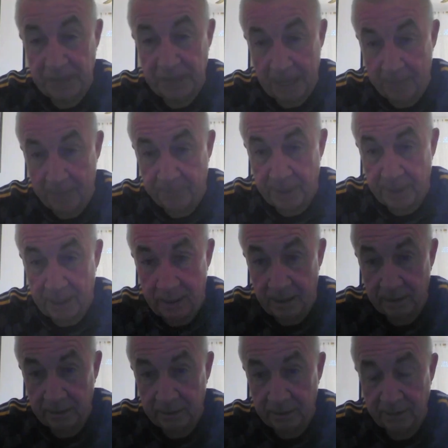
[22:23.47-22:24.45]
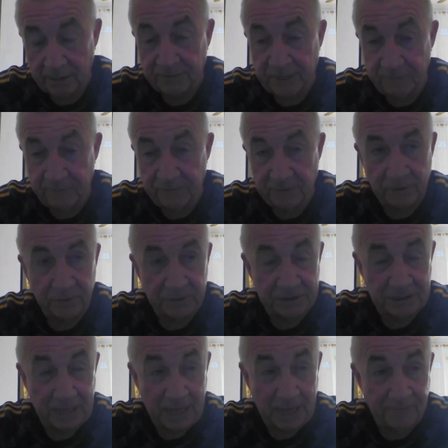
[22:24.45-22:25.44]
done their part. They've given
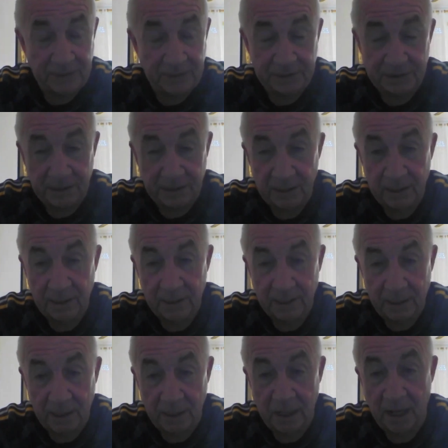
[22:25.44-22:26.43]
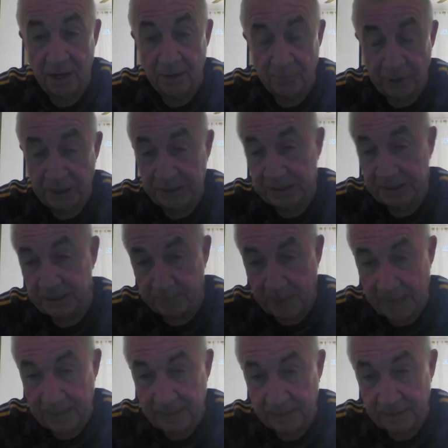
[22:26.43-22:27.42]
Chris Davis a lot of money to
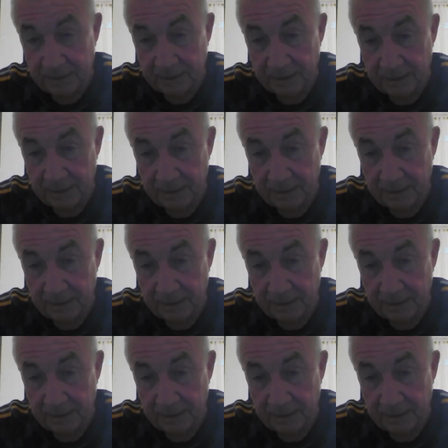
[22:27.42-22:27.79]
spend.